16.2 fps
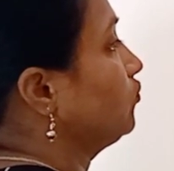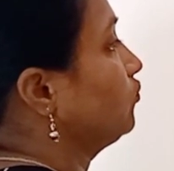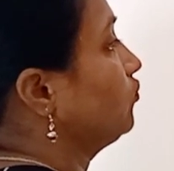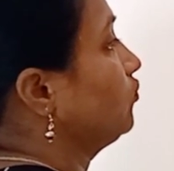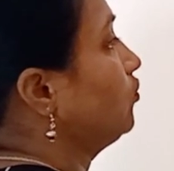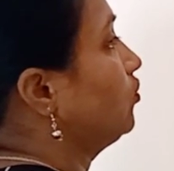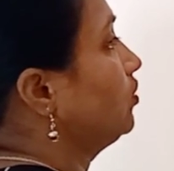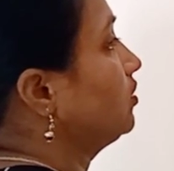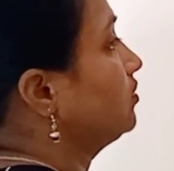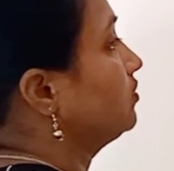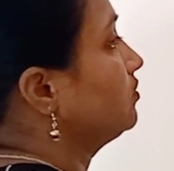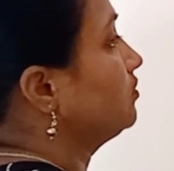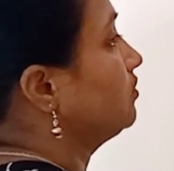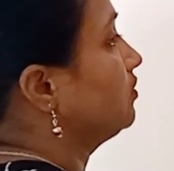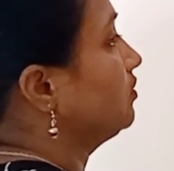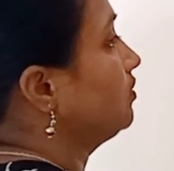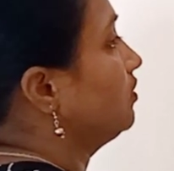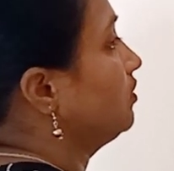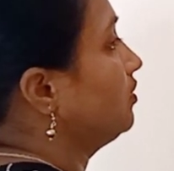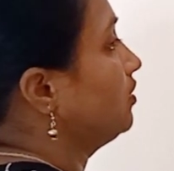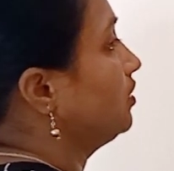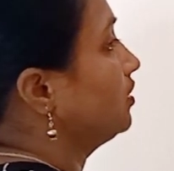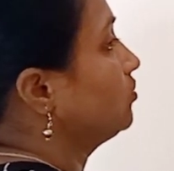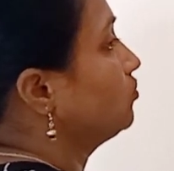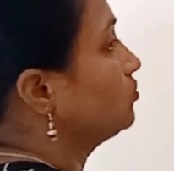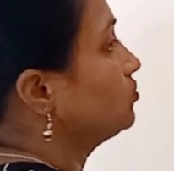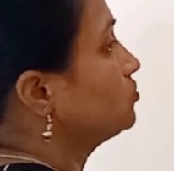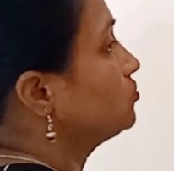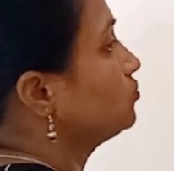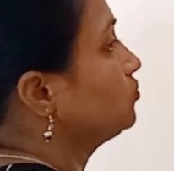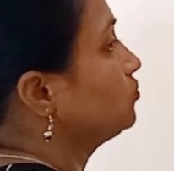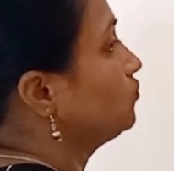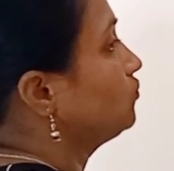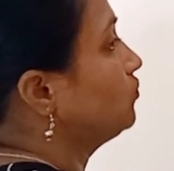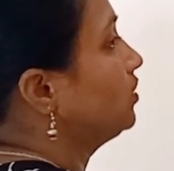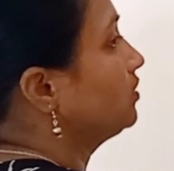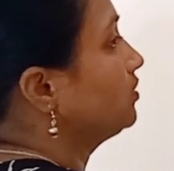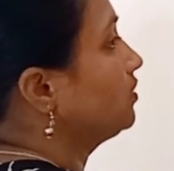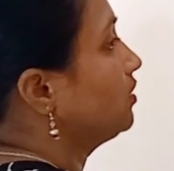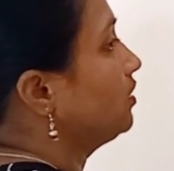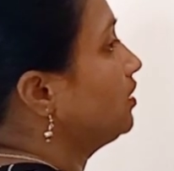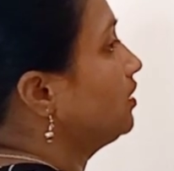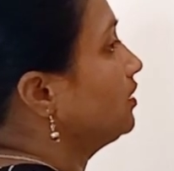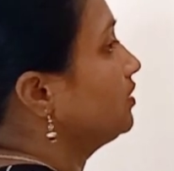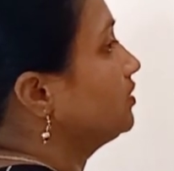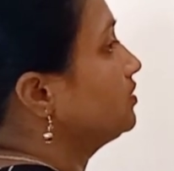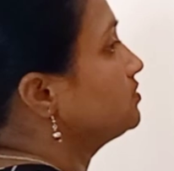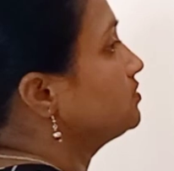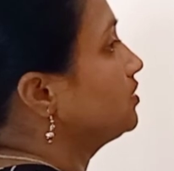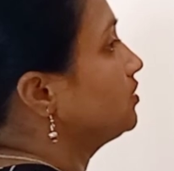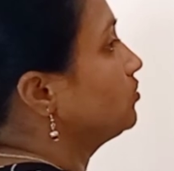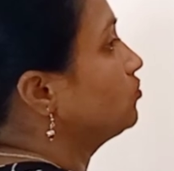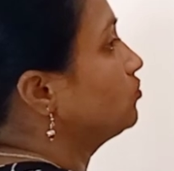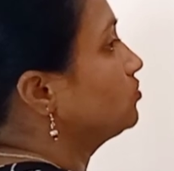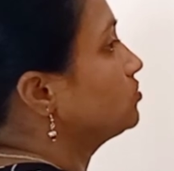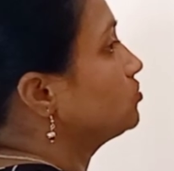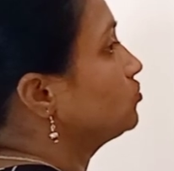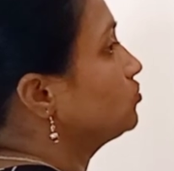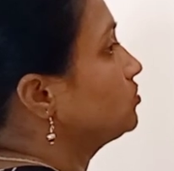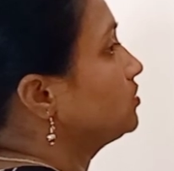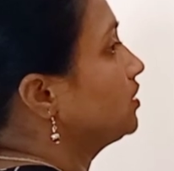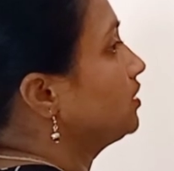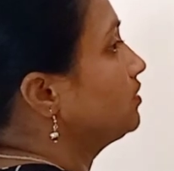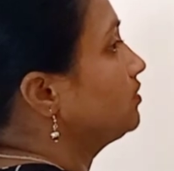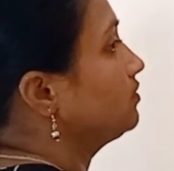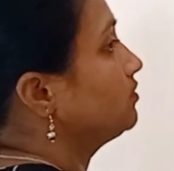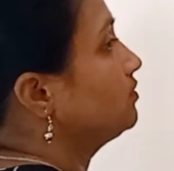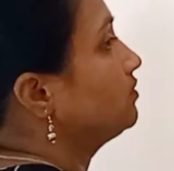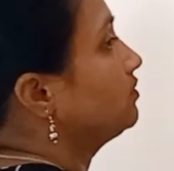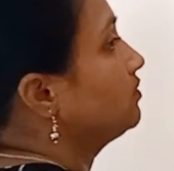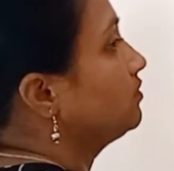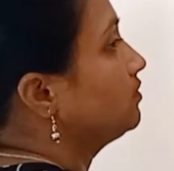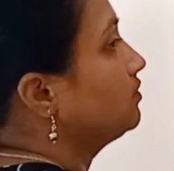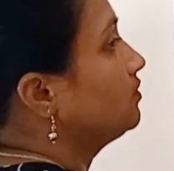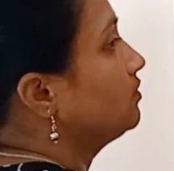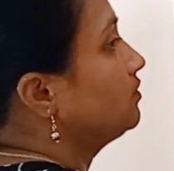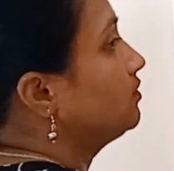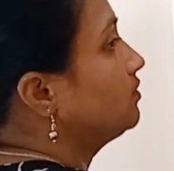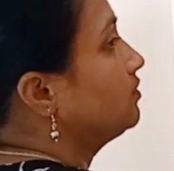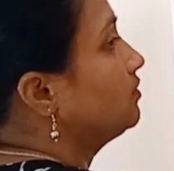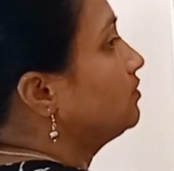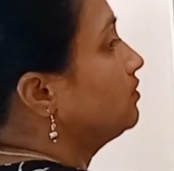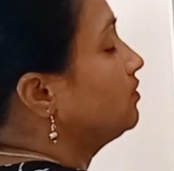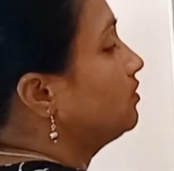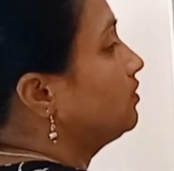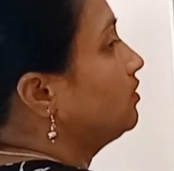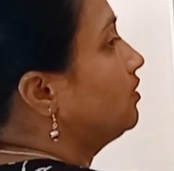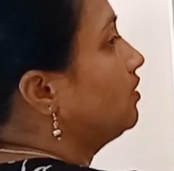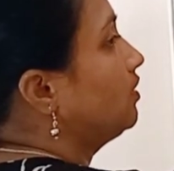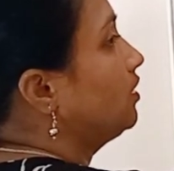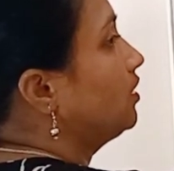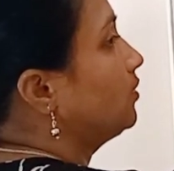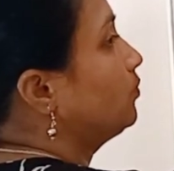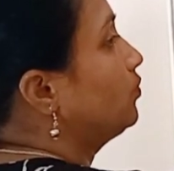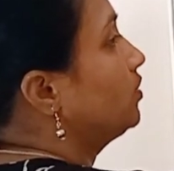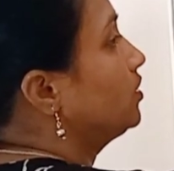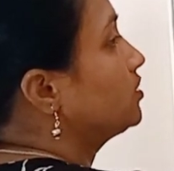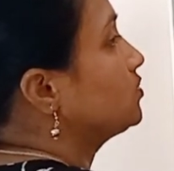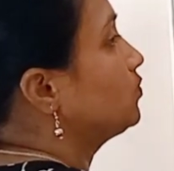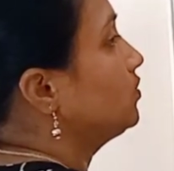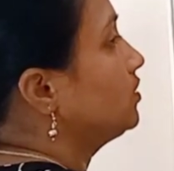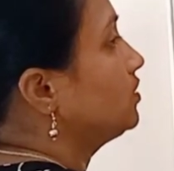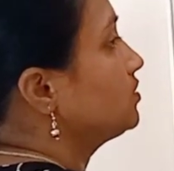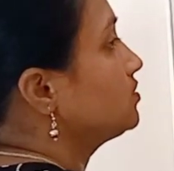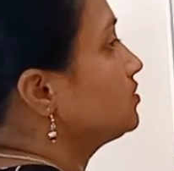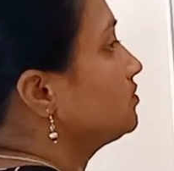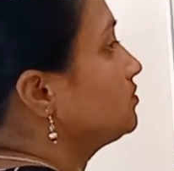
for I equals to 1, I less than equals to 10, I plus plus,